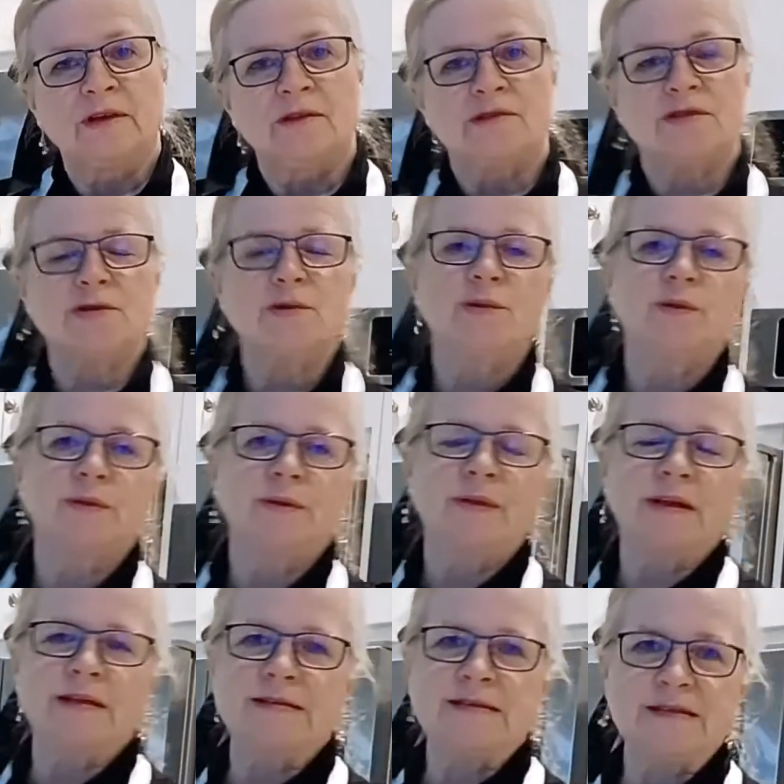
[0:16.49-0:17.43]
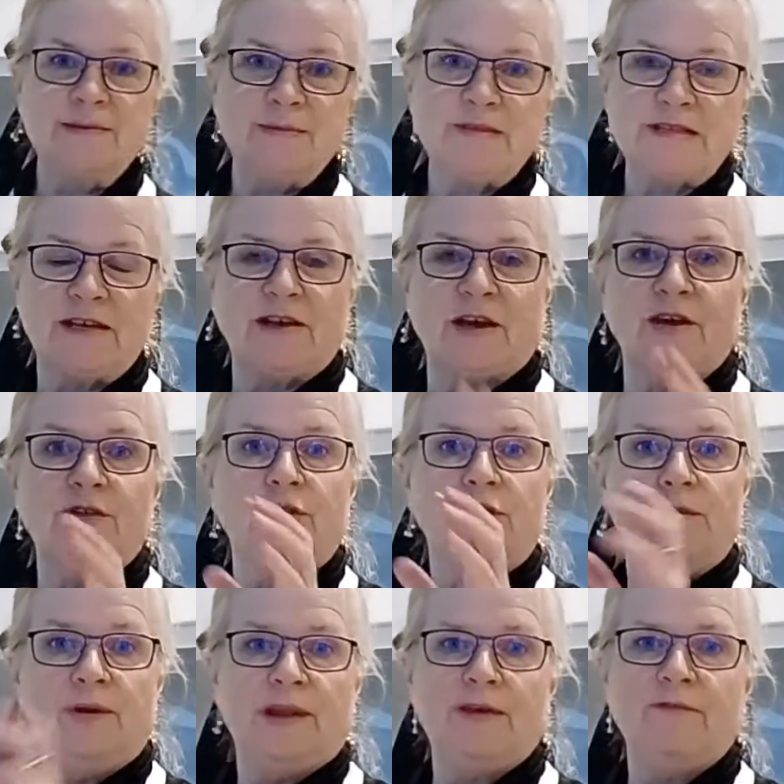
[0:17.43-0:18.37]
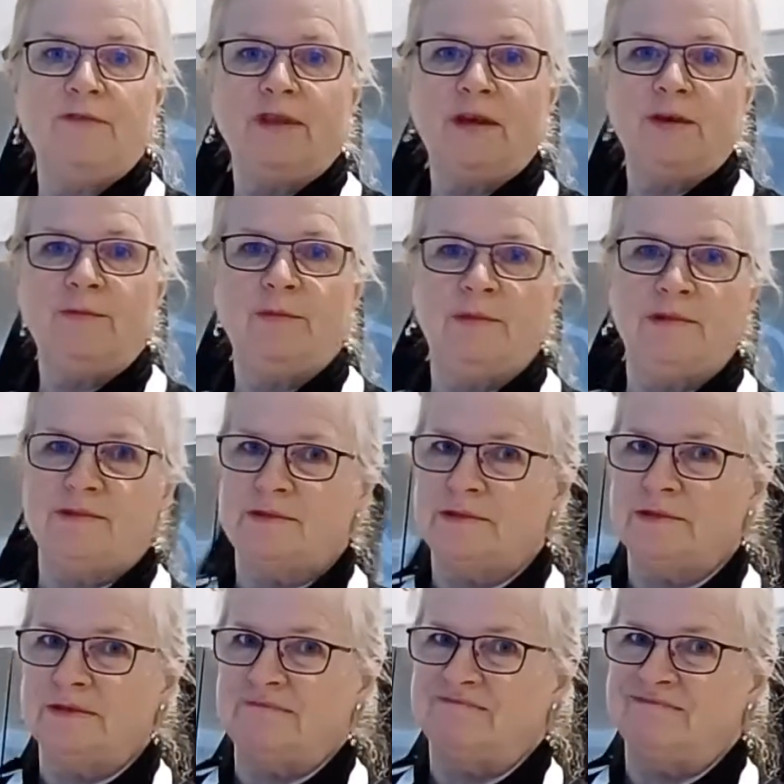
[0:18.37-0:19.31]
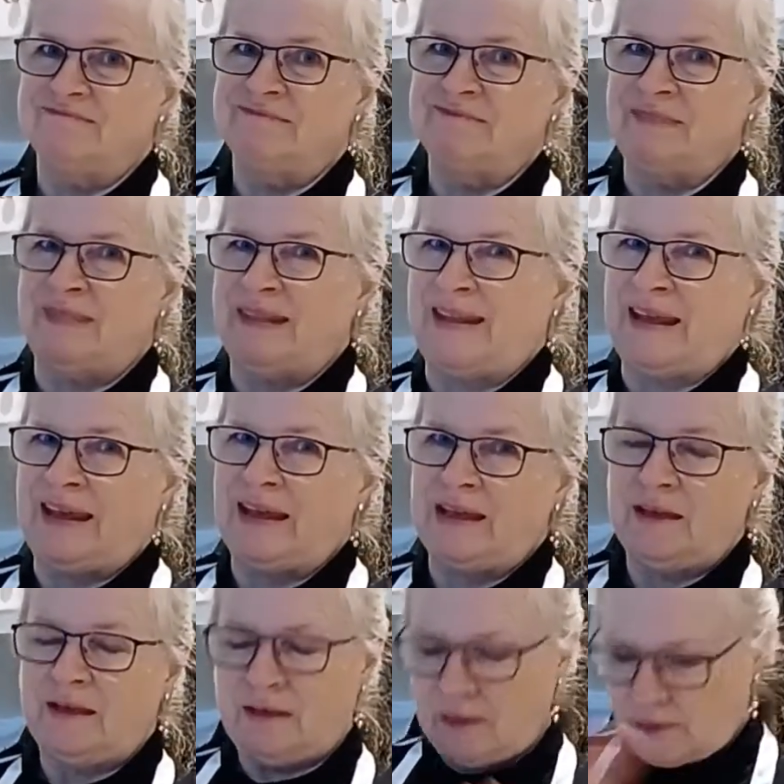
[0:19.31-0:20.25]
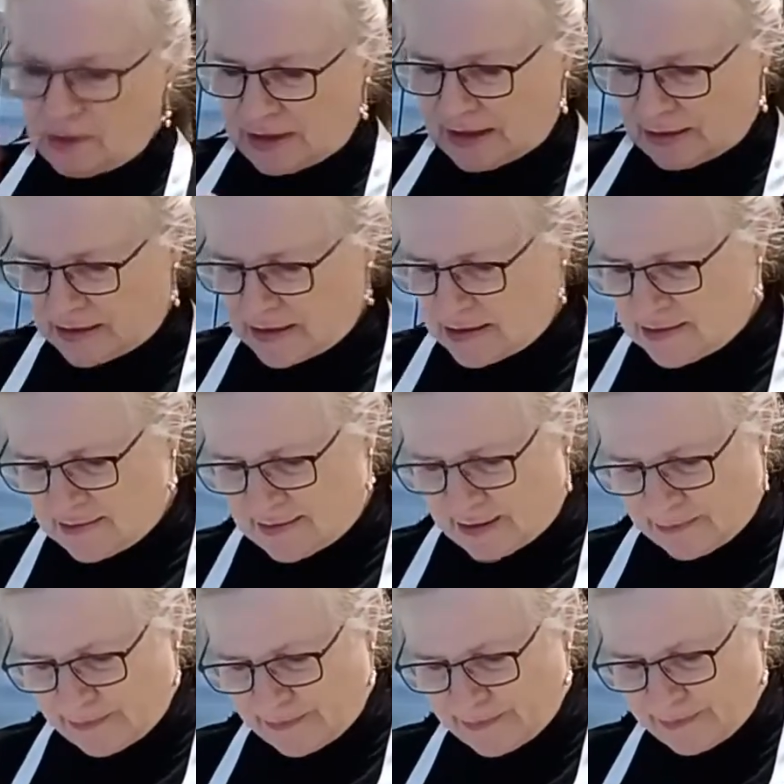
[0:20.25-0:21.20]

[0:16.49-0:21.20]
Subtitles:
So it seems that either you love them or nah, you're not into them.